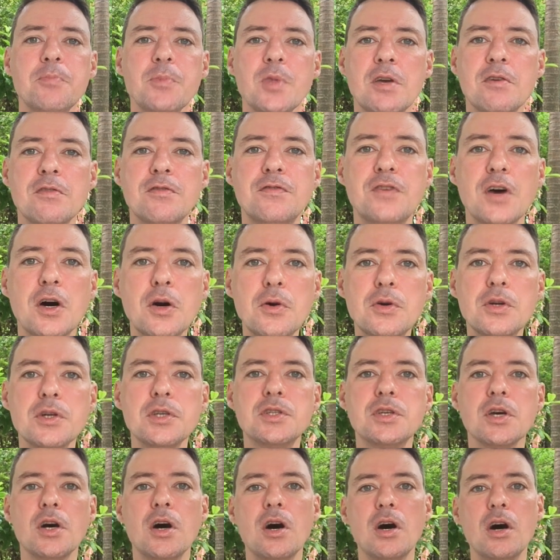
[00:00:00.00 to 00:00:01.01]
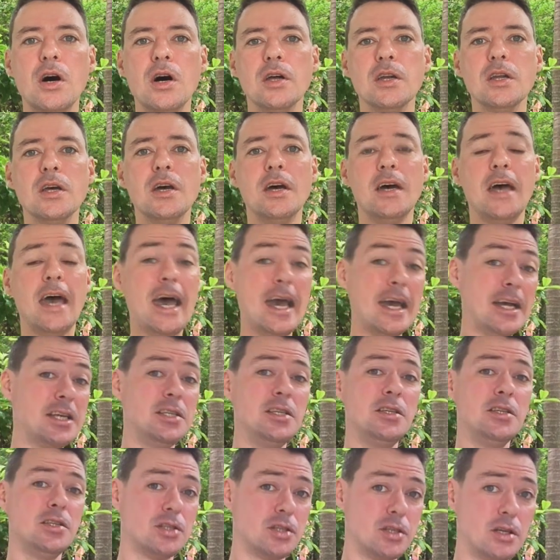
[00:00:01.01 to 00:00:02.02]
focus on
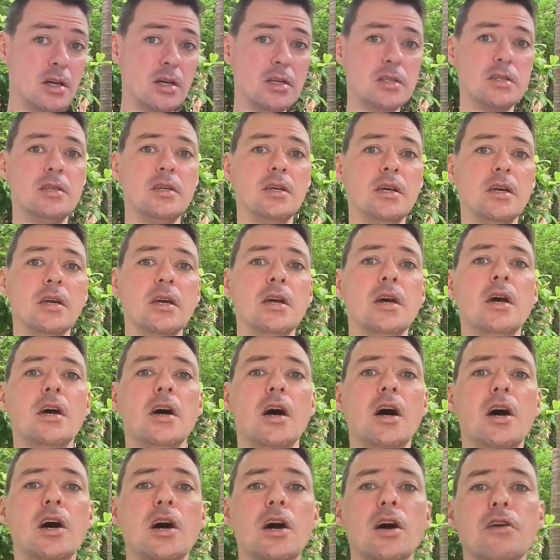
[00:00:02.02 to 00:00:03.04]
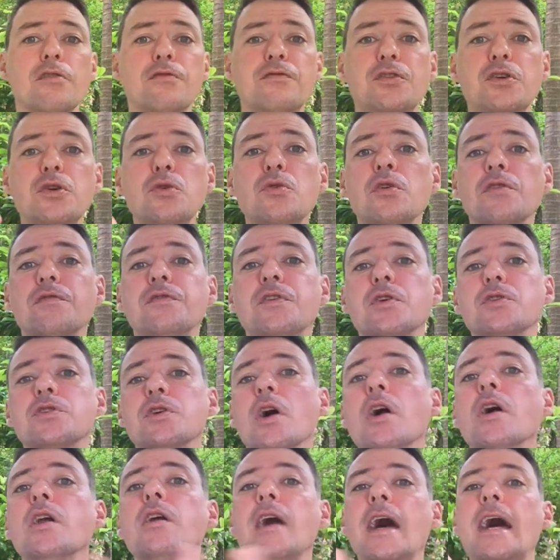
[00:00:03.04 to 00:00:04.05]
actually discussing a few of those
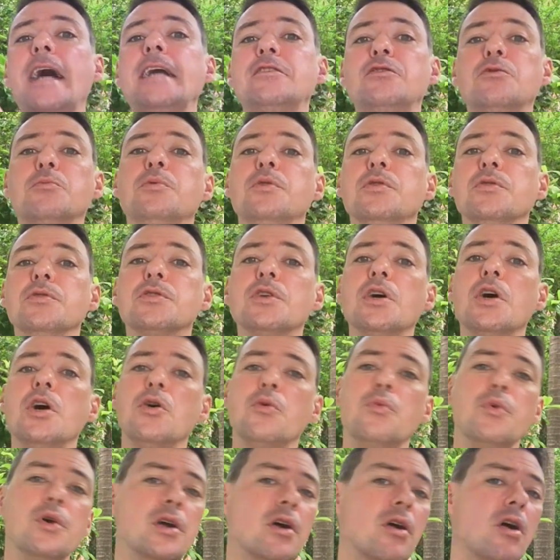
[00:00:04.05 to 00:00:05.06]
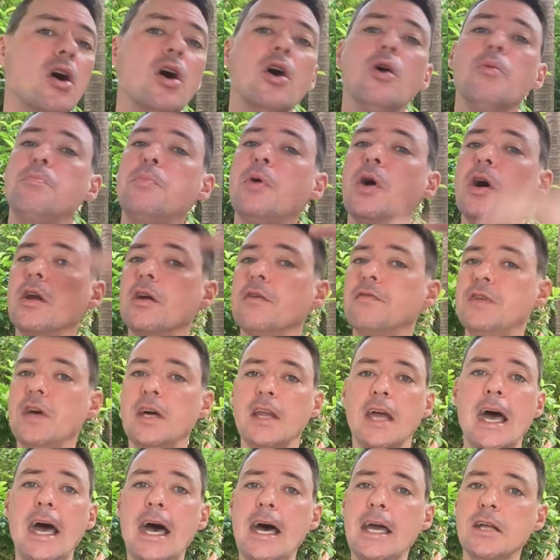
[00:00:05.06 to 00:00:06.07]
other attributes where they're all part of
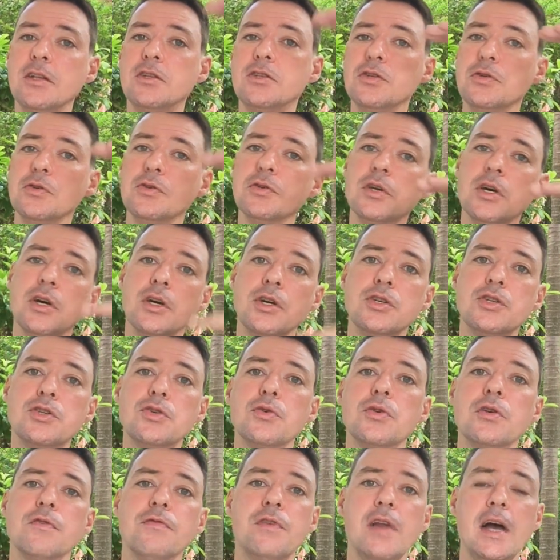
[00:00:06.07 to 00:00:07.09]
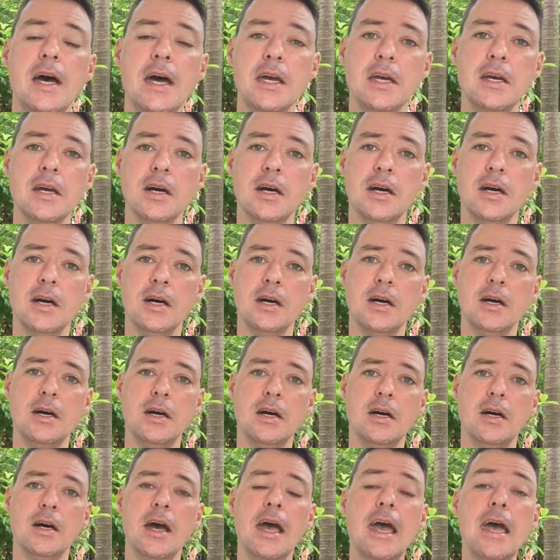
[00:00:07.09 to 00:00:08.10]
that attitude sort of like
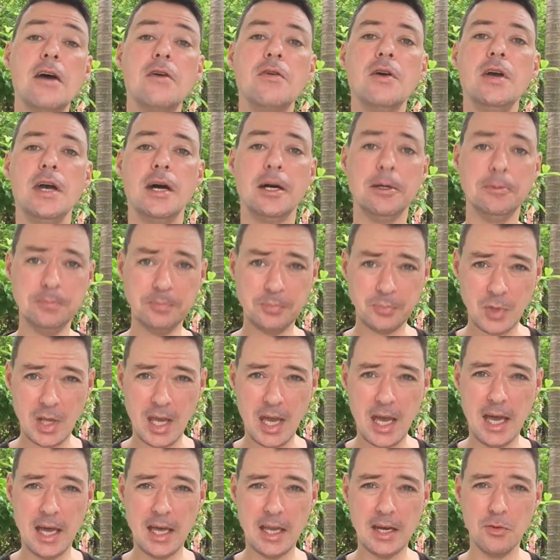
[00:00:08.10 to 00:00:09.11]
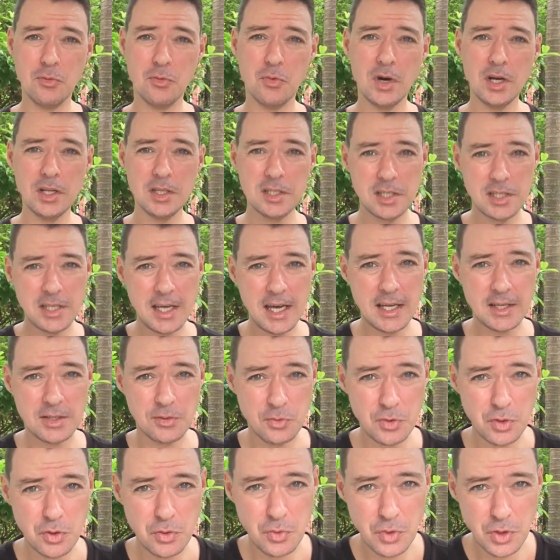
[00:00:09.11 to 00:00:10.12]
area. And once that
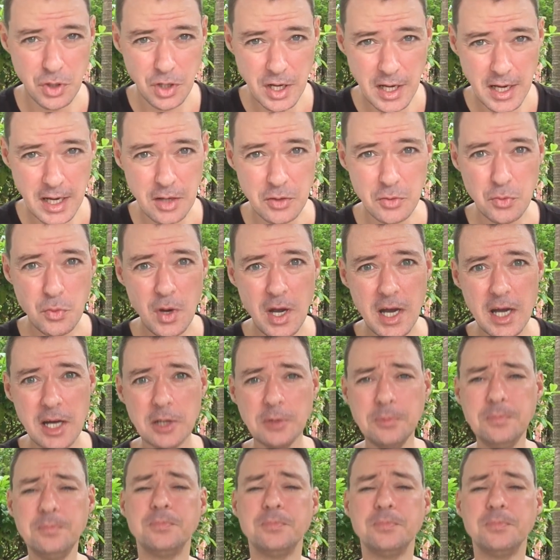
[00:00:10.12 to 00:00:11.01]
will work out well,